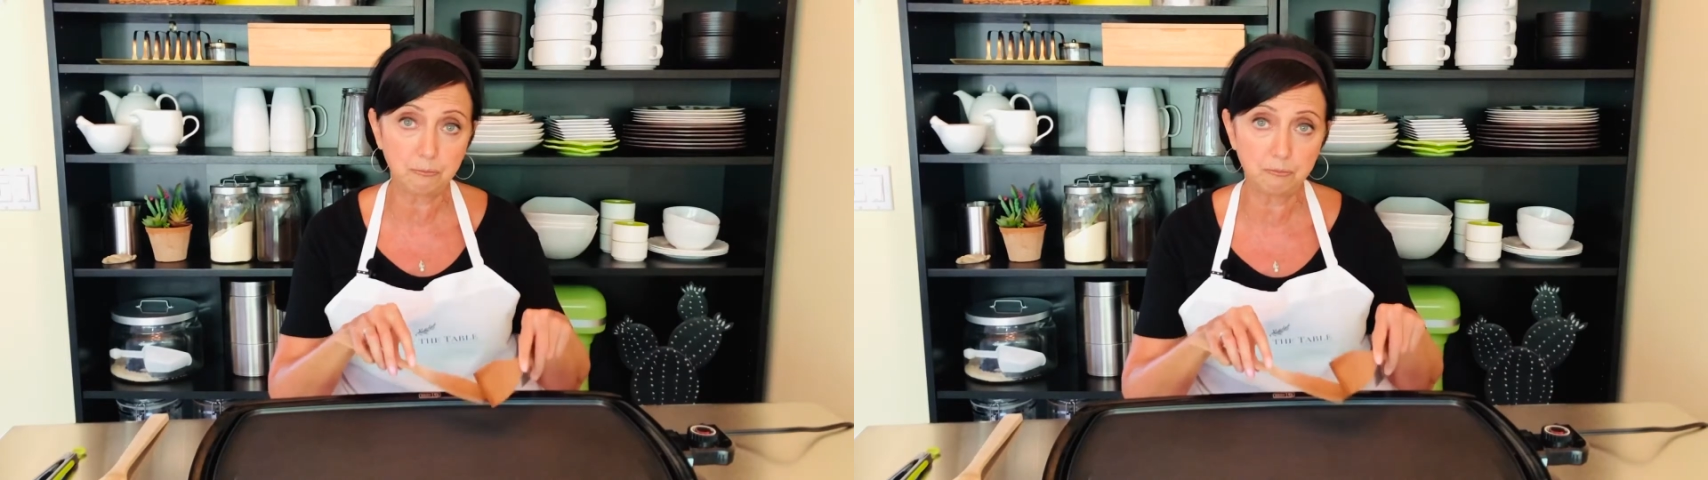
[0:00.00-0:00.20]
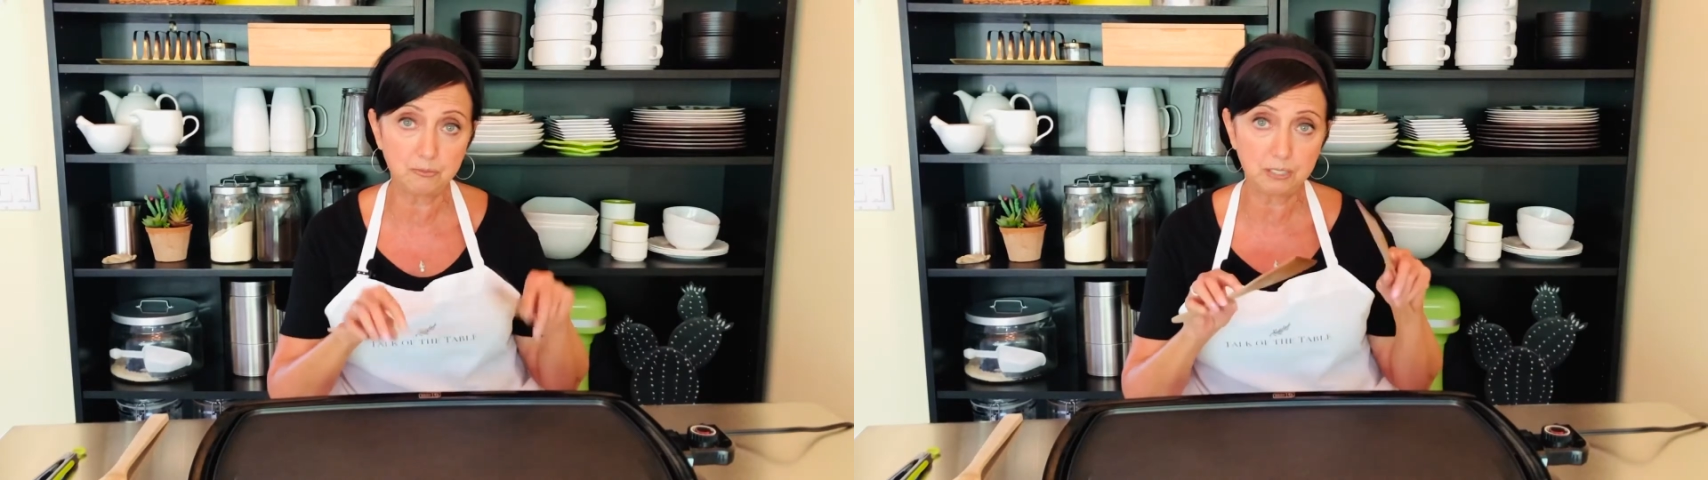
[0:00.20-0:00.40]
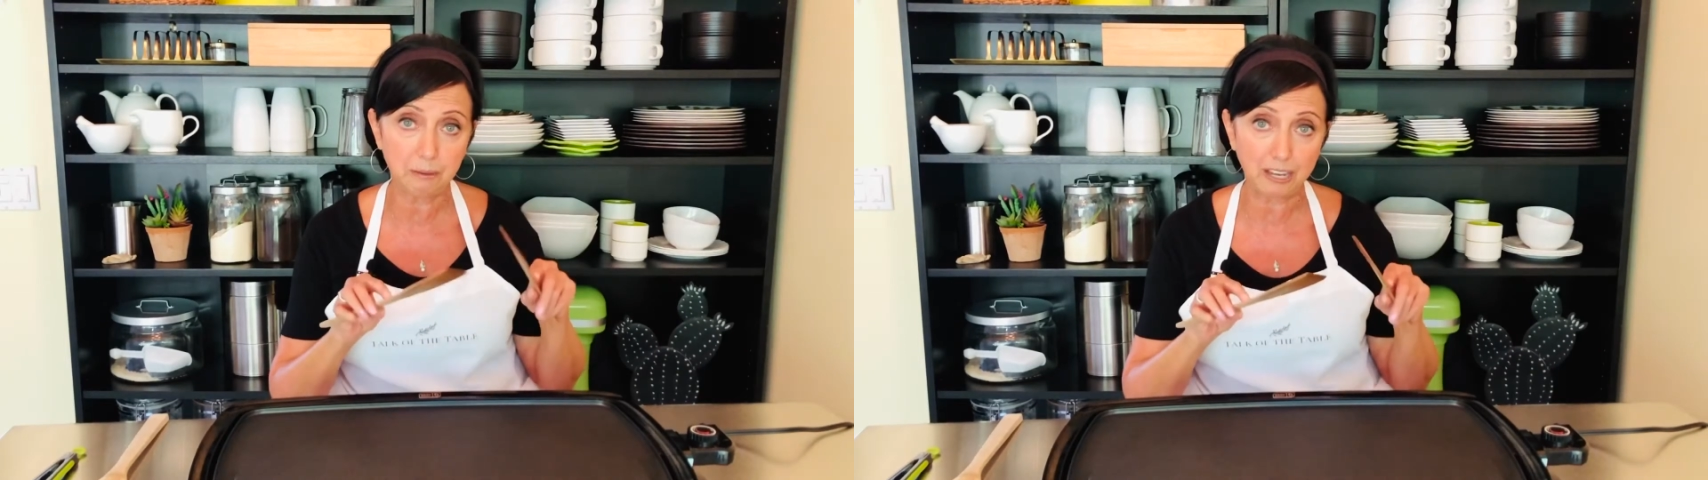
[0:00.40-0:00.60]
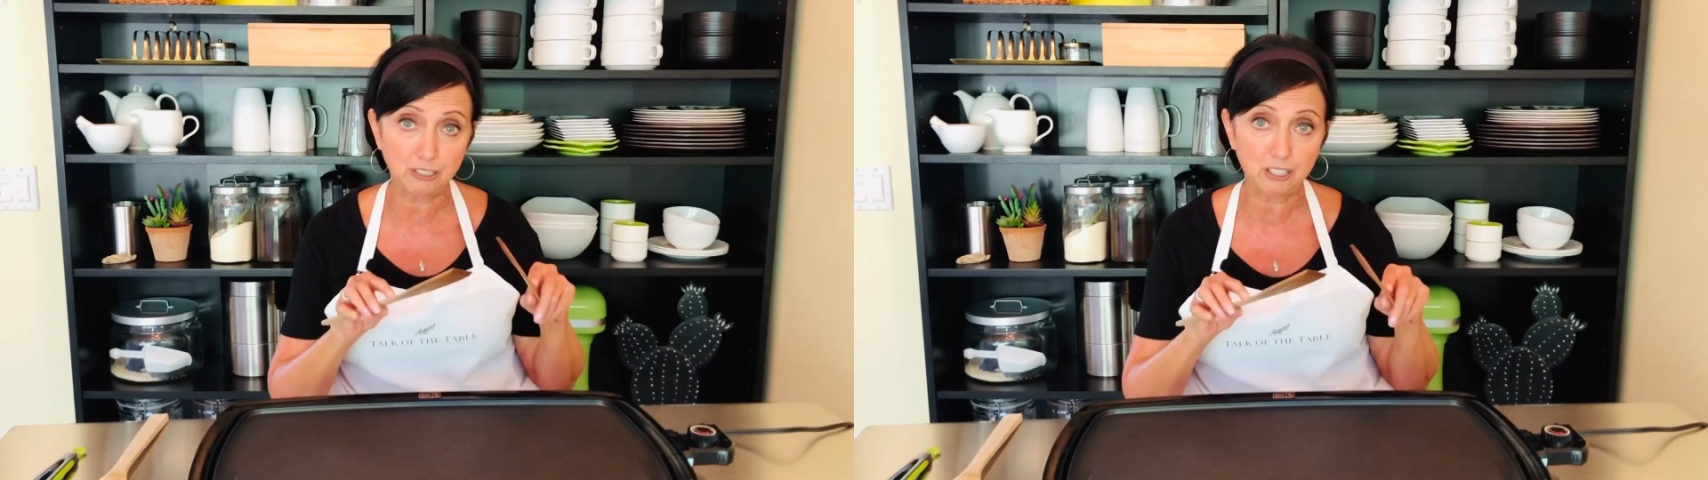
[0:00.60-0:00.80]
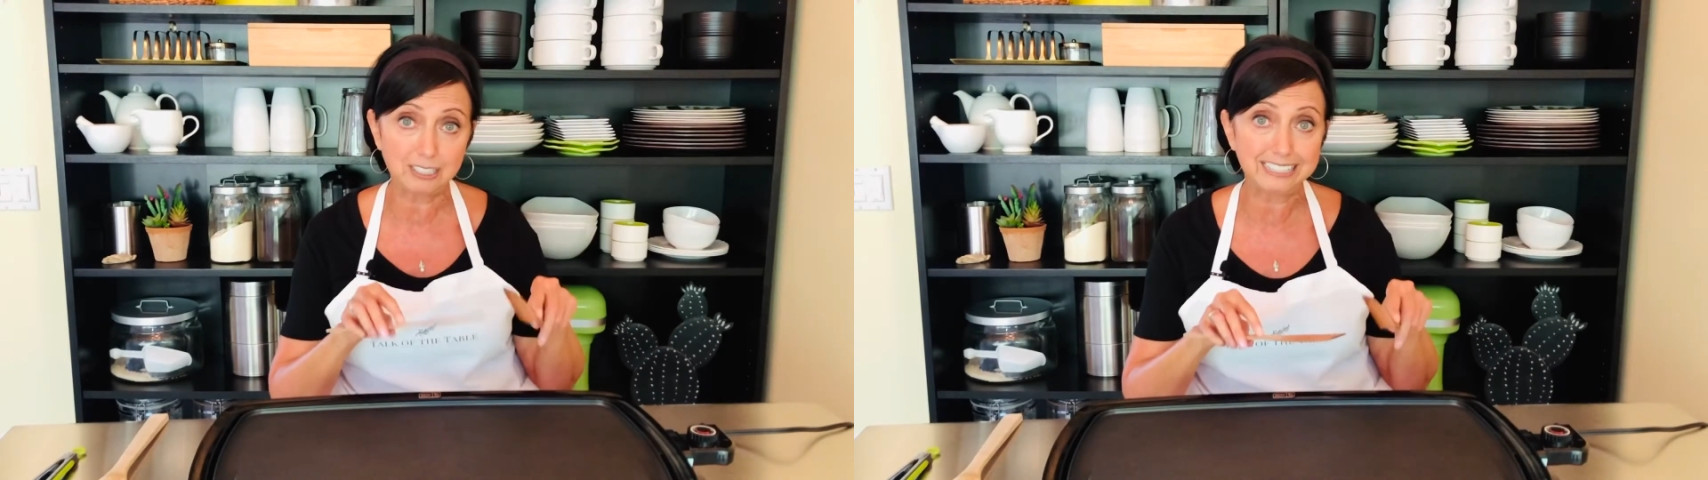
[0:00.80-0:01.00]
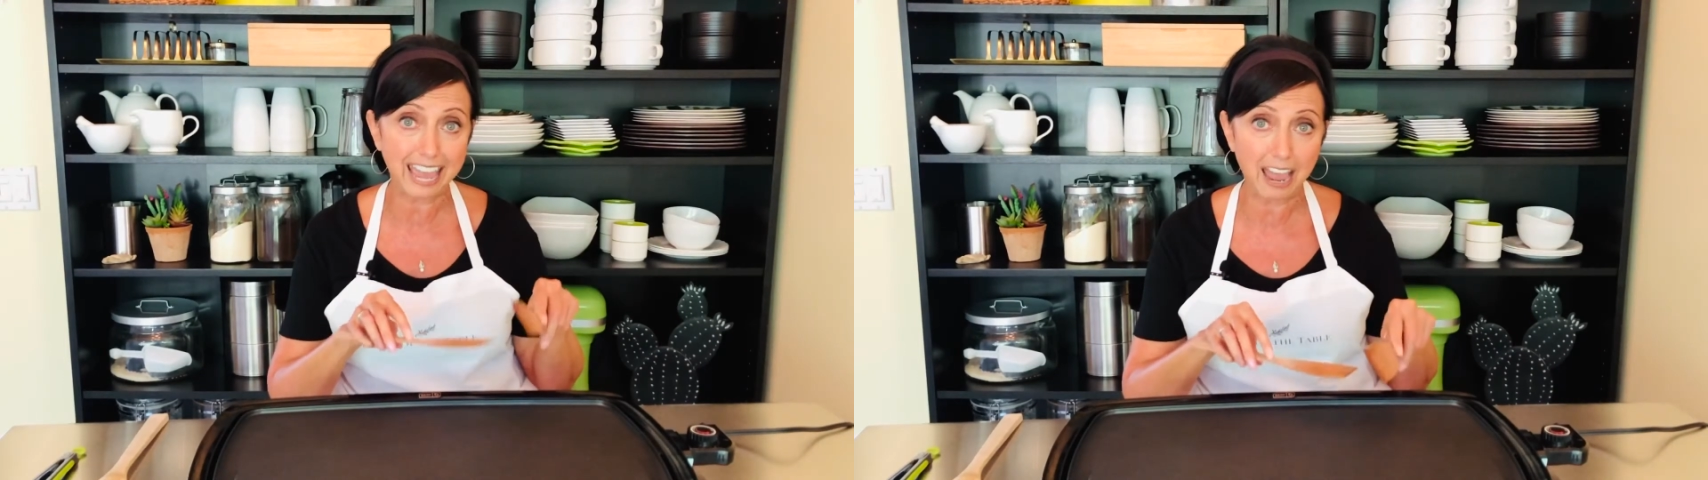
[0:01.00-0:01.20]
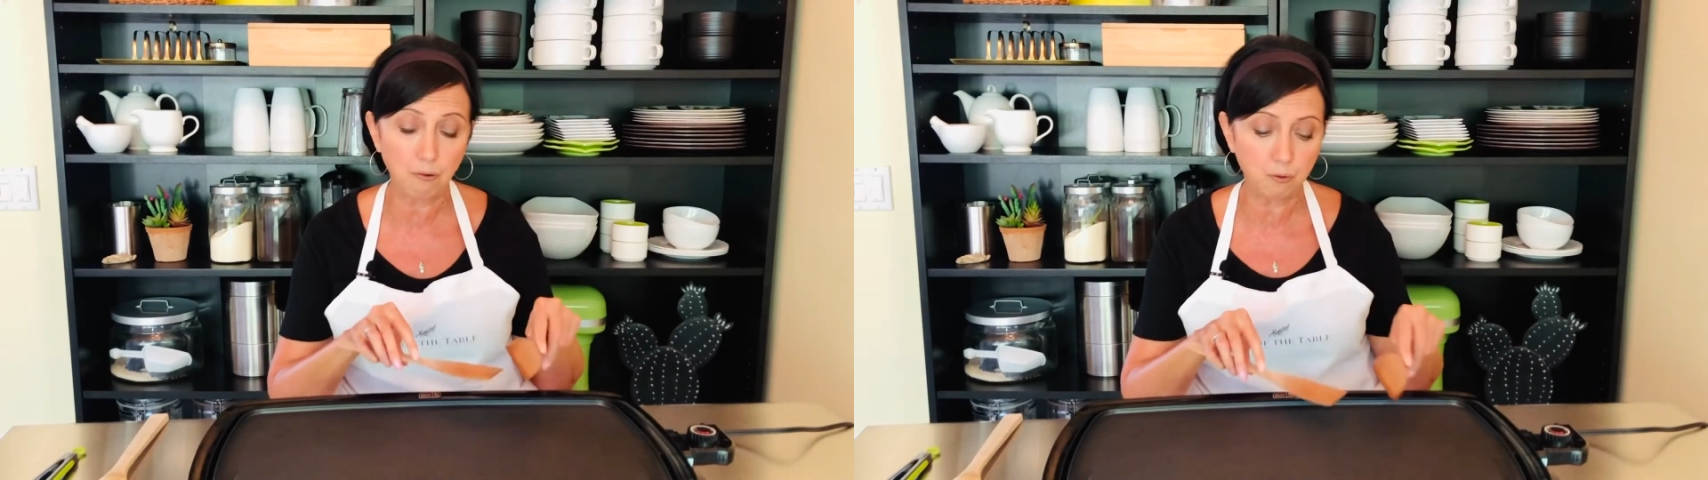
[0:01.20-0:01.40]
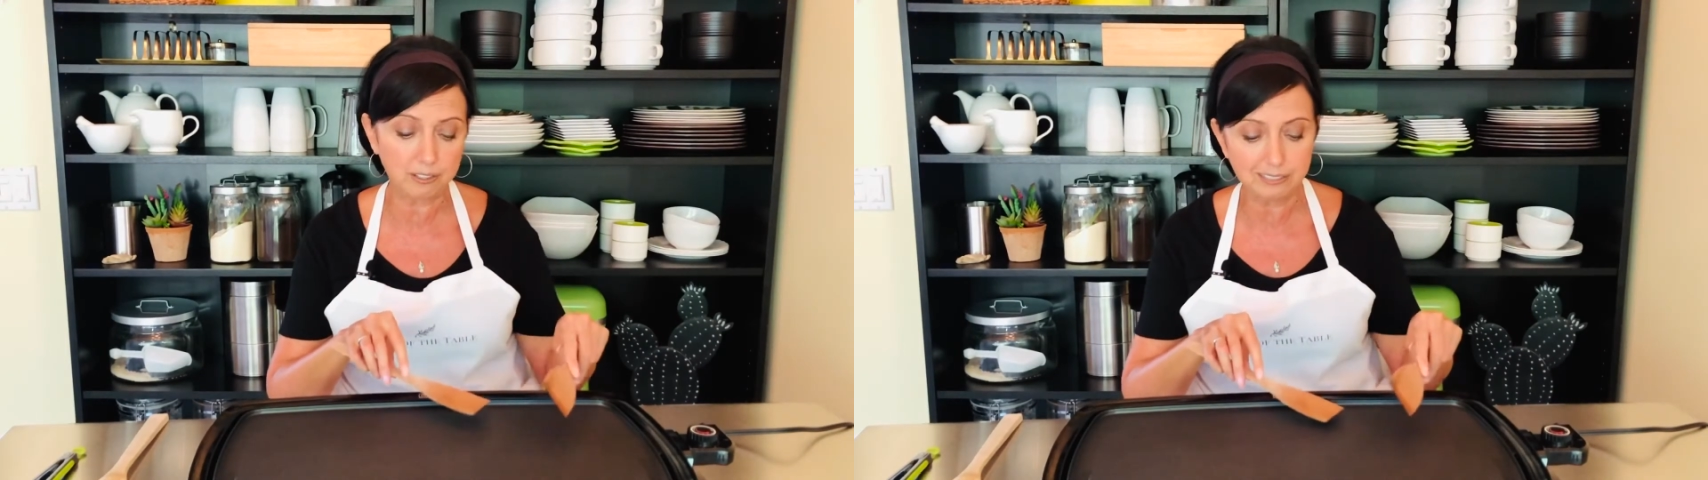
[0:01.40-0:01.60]
spatulas at
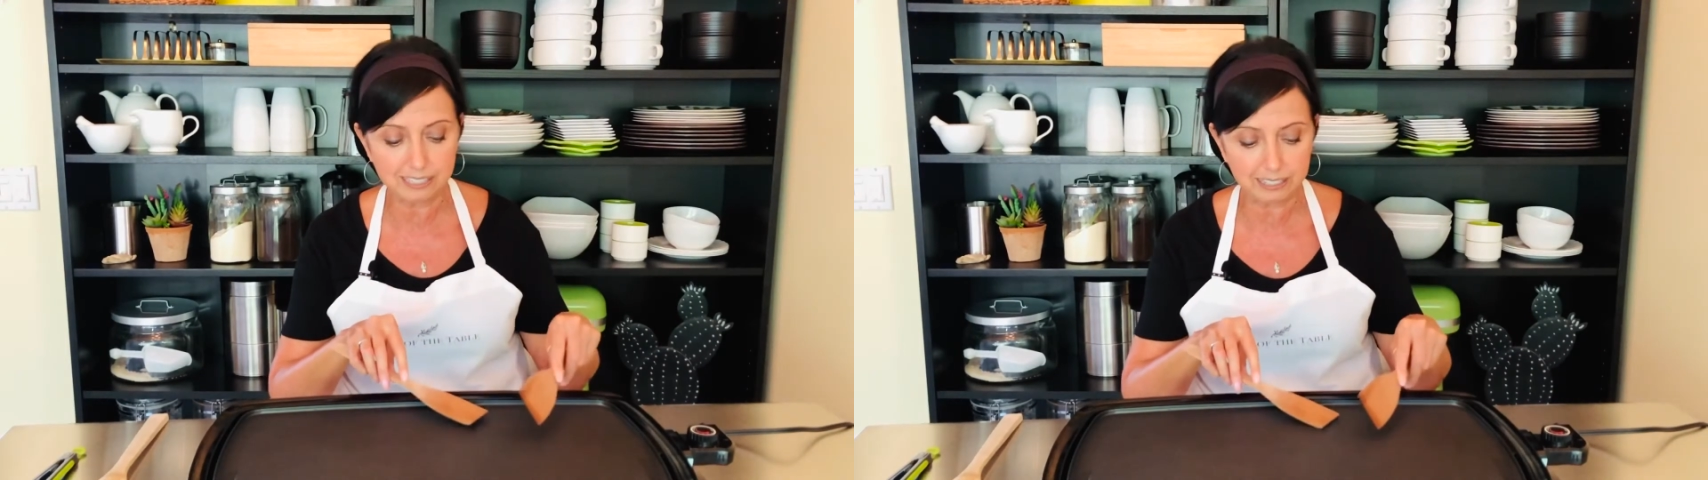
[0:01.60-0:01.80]
once to